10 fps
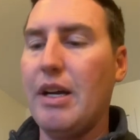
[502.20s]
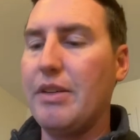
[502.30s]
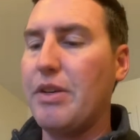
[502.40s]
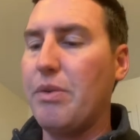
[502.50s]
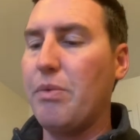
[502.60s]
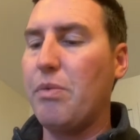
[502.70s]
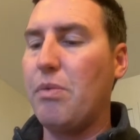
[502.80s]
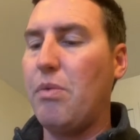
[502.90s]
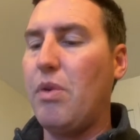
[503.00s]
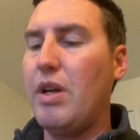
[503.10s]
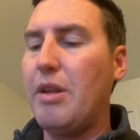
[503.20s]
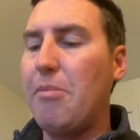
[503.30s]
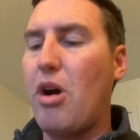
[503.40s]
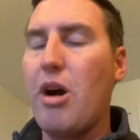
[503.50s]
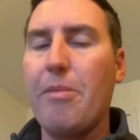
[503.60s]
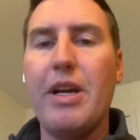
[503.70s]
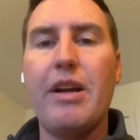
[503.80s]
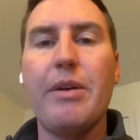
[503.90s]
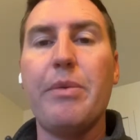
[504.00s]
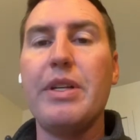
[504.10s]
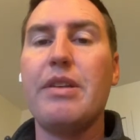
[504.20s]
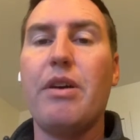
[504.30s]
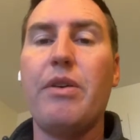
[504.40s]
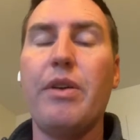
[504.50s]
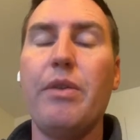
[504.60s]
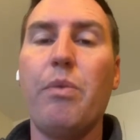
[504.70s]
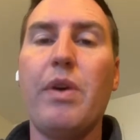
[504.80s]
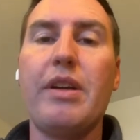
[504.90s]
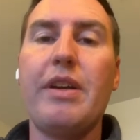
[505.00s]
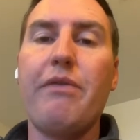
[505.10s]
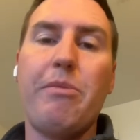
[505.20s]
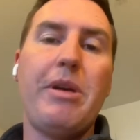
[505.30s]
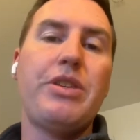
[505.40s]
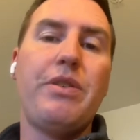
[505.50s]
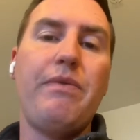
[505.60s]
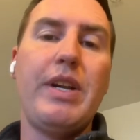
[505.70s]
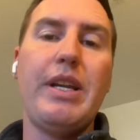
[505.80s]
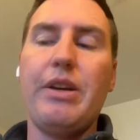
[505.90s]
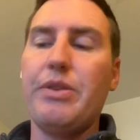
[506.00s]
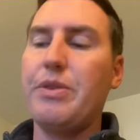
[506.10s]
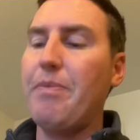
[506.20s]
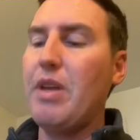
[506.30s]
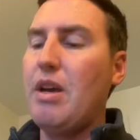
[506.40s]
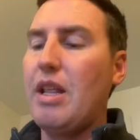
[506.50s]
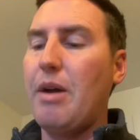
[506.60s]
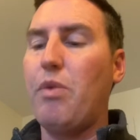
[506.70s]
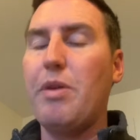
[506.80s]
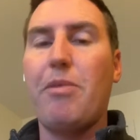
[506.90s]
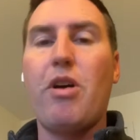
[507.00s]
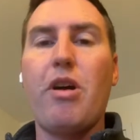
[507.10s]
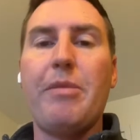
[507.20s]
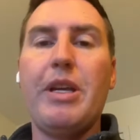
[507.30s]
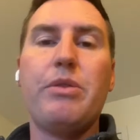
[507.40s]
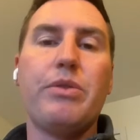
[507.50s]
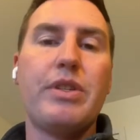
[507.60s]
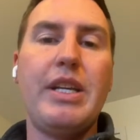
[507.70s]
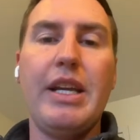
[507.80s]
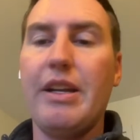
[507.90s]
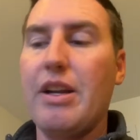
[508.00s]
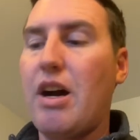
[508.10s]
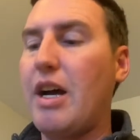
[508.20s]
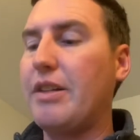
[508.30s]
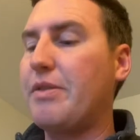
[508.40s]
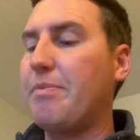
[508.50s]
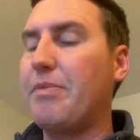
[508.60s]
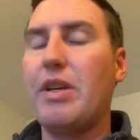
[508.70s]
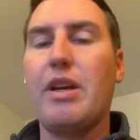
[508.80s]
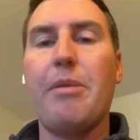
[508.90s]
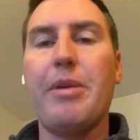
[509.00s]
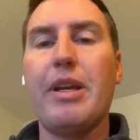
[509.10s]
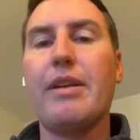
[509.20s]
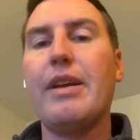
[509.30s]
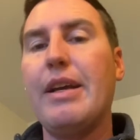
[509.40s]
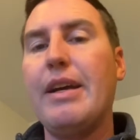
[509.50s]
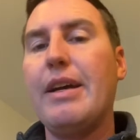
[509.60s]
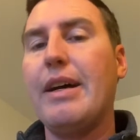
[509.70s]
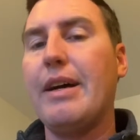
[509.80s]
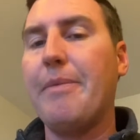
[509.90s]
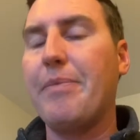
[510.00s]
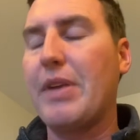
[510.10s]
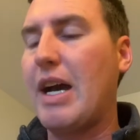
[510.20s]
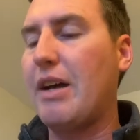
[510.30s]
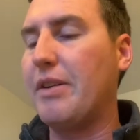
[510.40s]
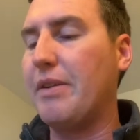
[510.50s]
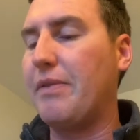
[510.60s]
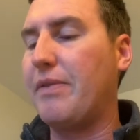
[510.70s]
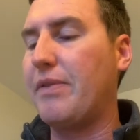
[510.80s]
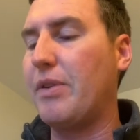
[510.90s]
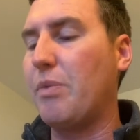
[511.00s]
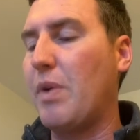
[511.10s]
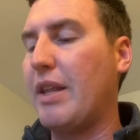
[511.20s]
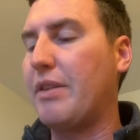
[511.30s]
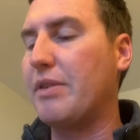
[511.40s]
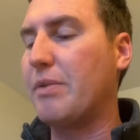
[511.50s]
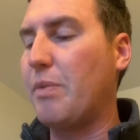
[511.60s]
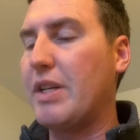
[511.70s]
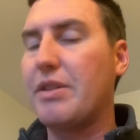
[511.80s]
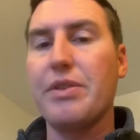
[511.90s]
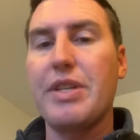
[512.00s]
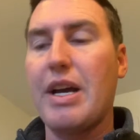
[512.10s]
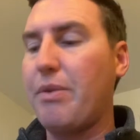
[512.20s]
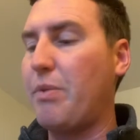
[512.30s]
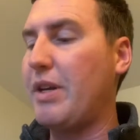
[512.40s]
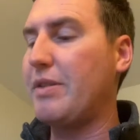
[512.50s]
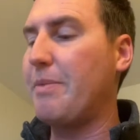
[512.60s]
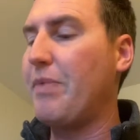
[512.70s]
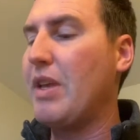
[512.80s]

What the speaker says: So the barb there that we saw in weather information videos, that one barb equals 10 knots coming out of the west or southwest.